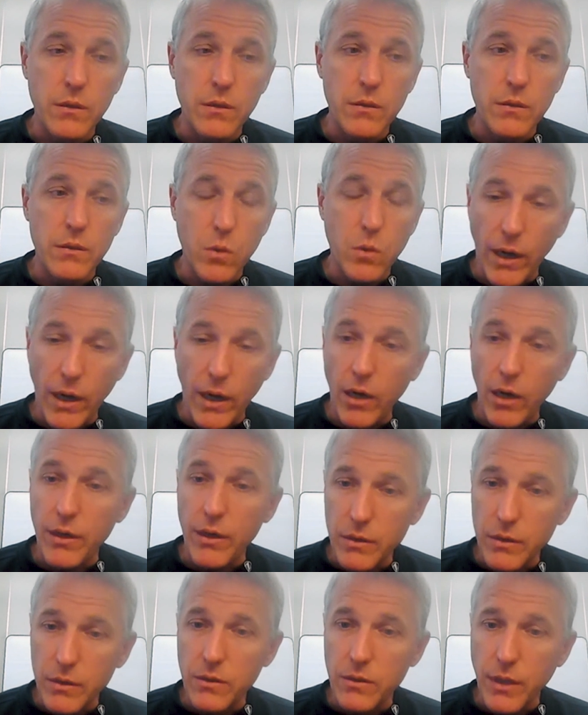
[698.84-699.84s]

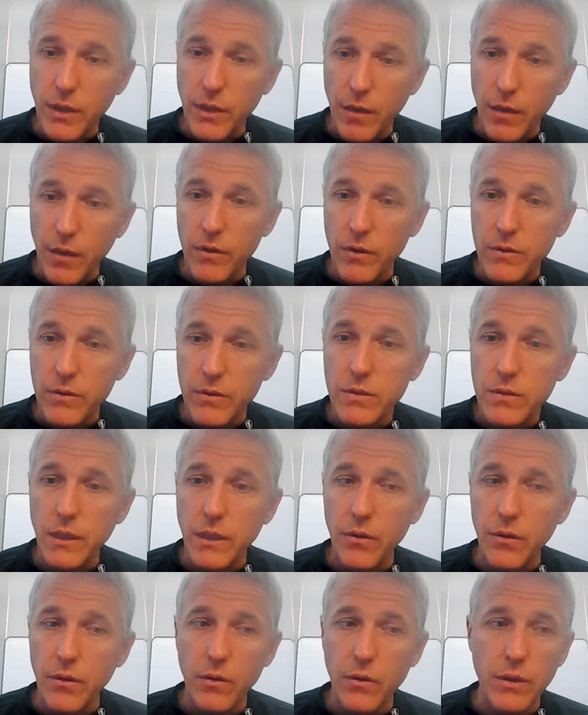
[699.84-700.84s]
acquiring clinical evidence,
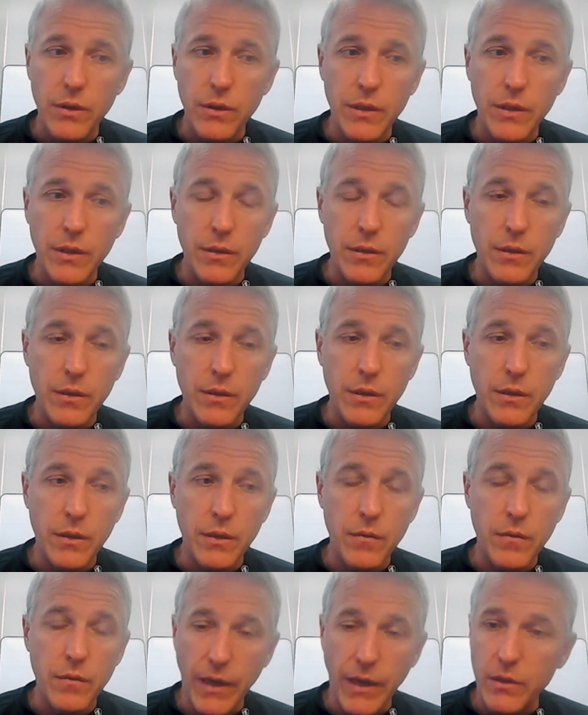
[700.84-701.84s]
either in
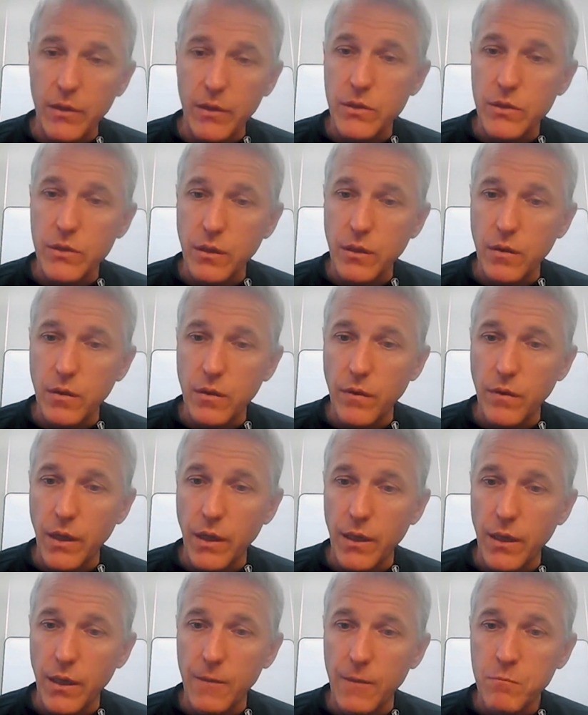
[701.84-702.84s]
advance of
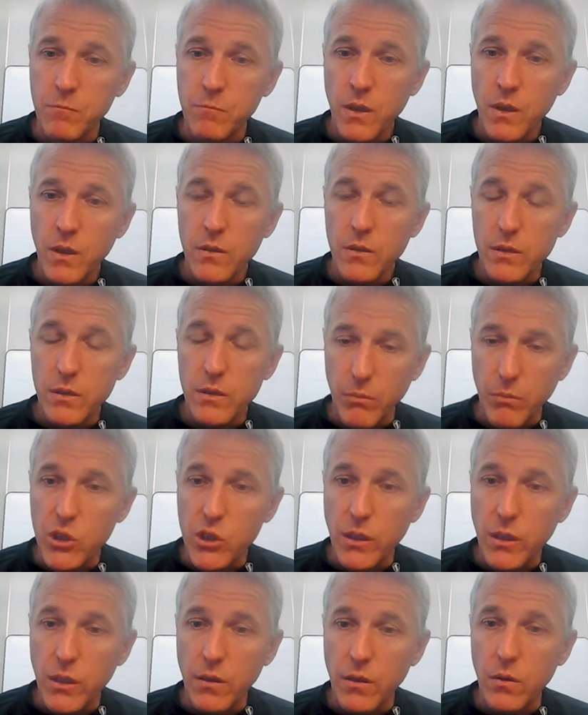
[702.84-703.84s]
a
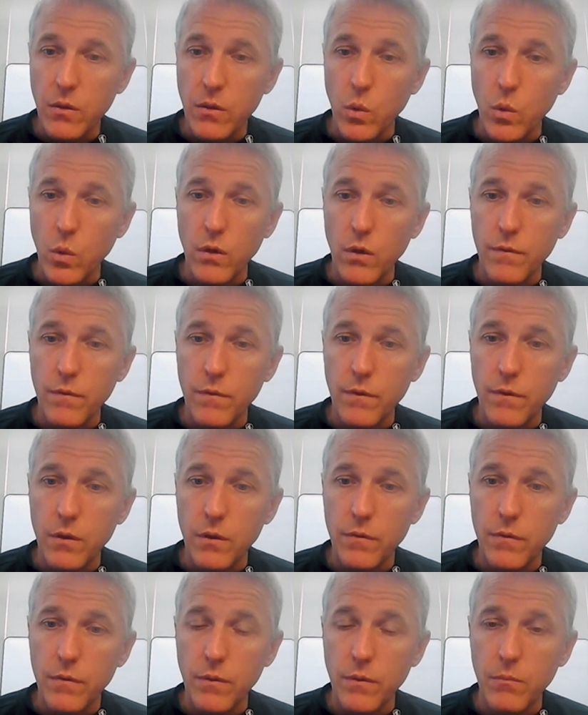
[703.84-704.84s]
submission or
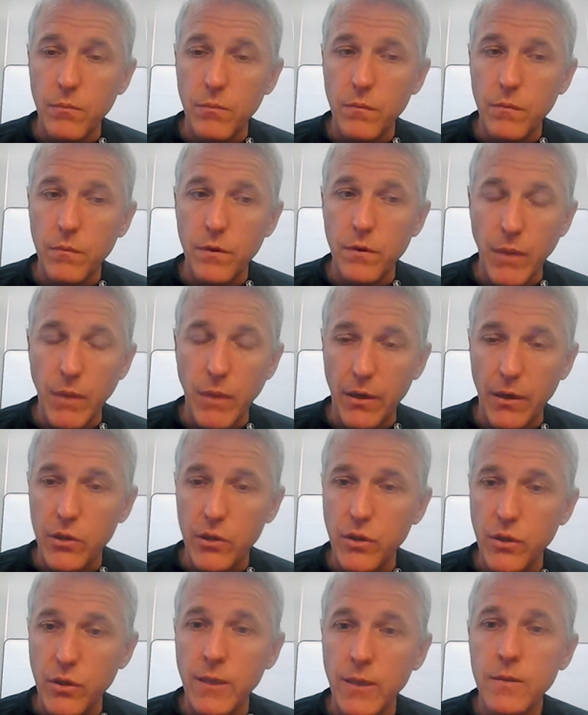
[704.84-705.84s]
for
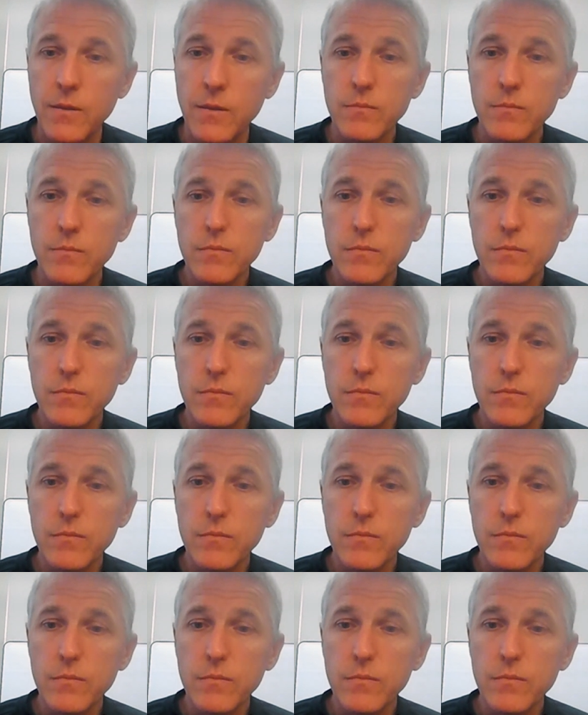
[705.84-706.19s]
monitoring.